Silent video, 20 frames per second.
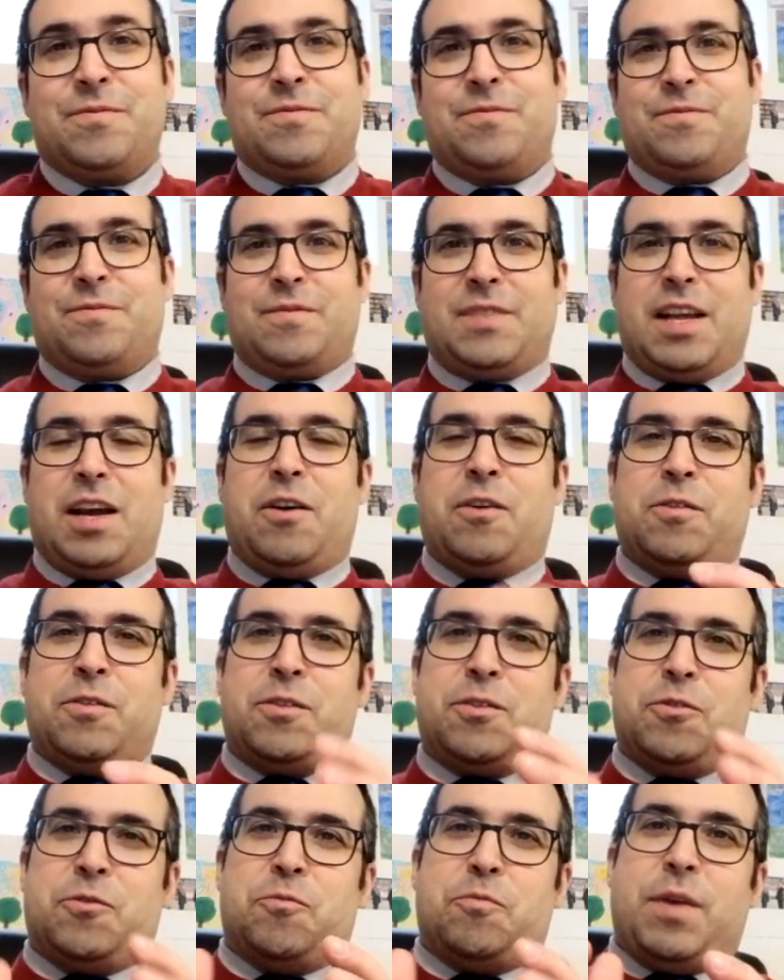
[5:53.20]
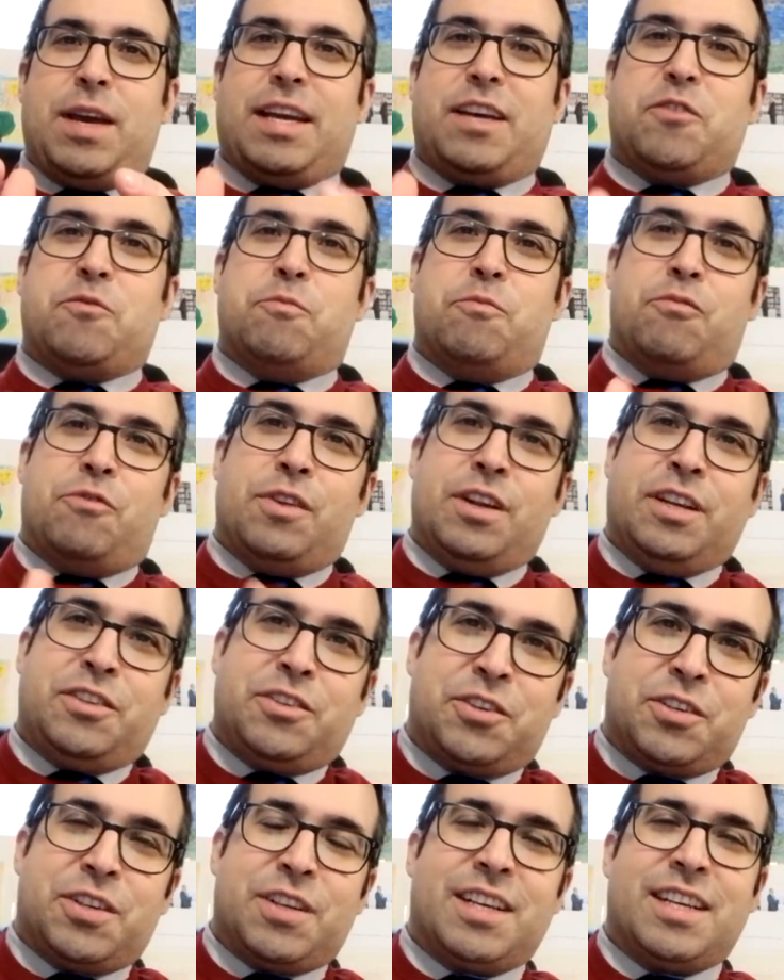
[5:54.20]
now to make a
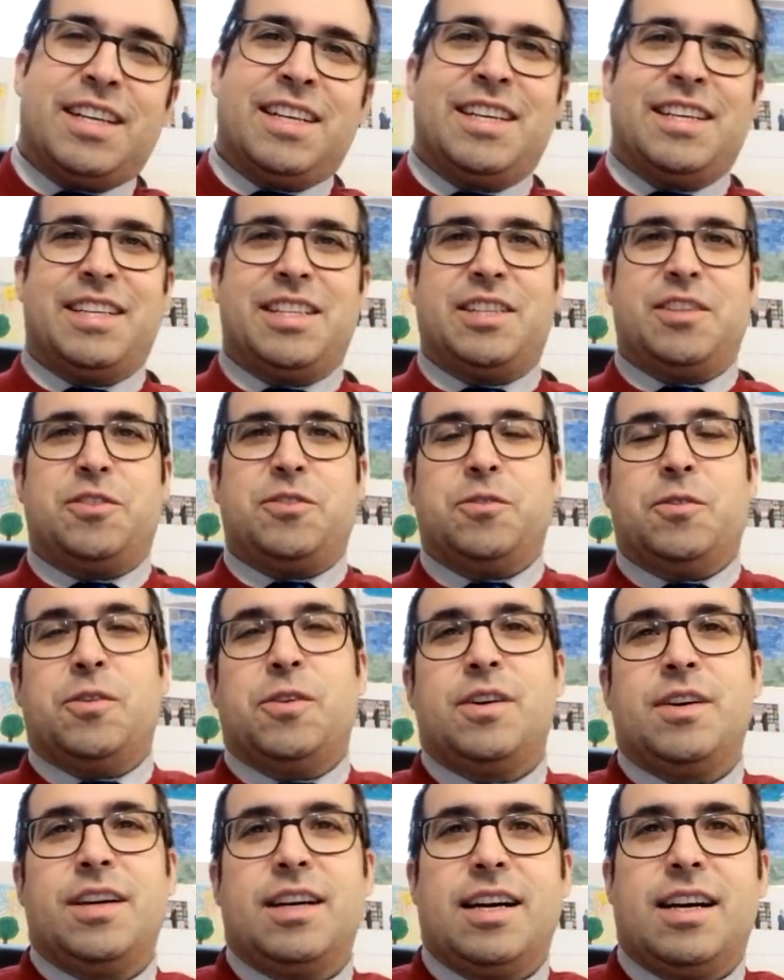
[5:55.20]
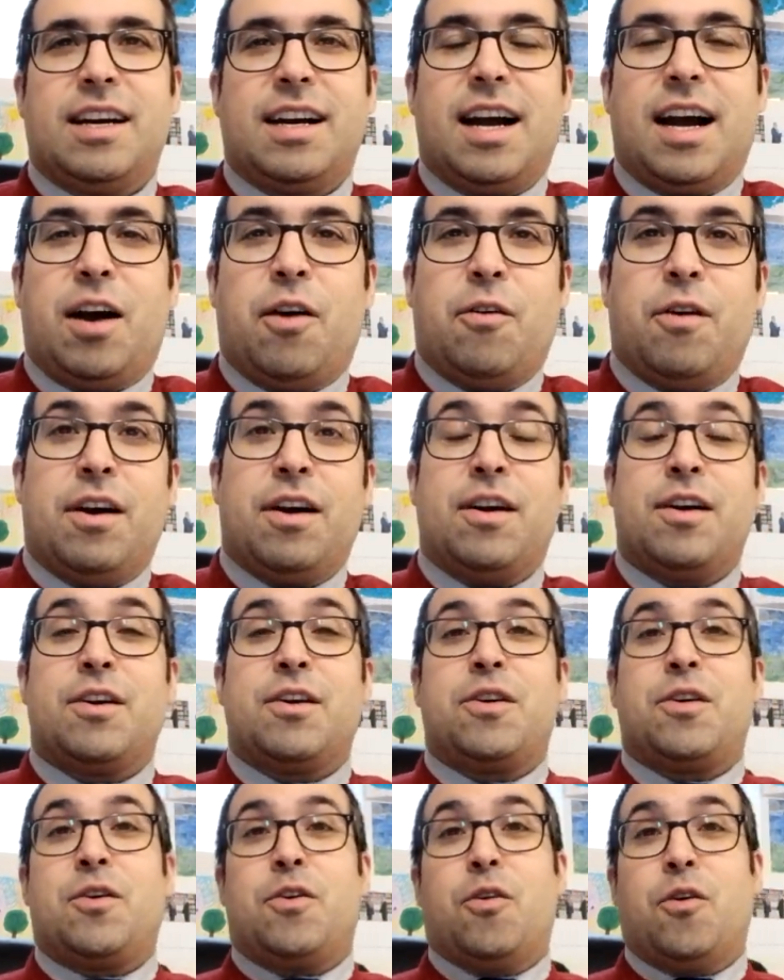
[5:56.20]
bridge to our
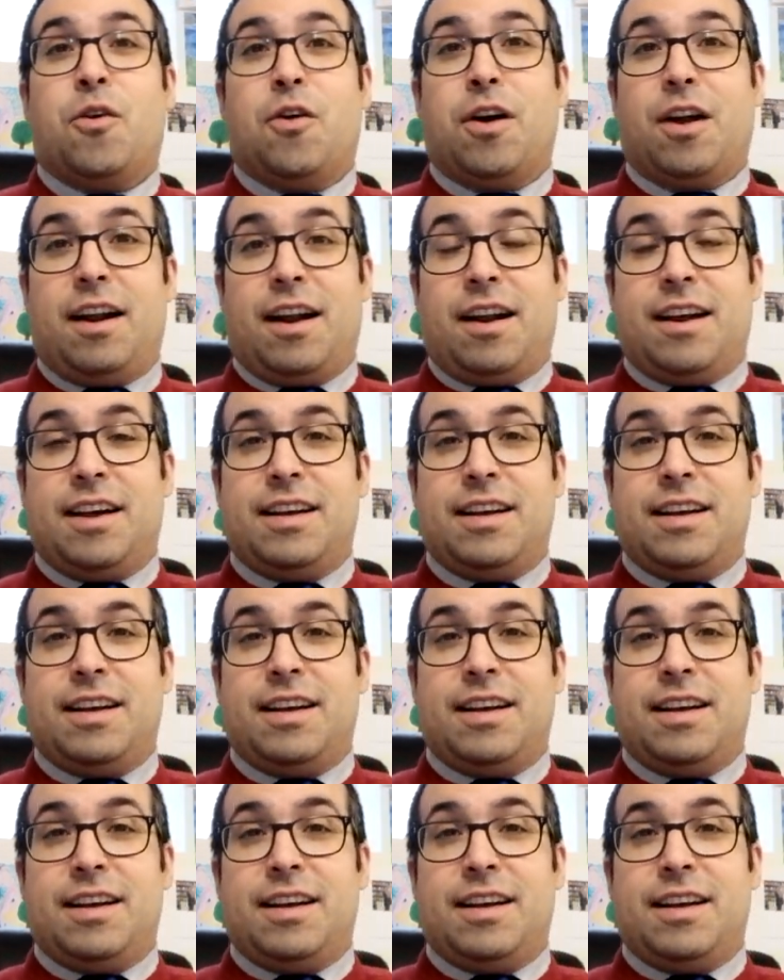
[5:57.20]
core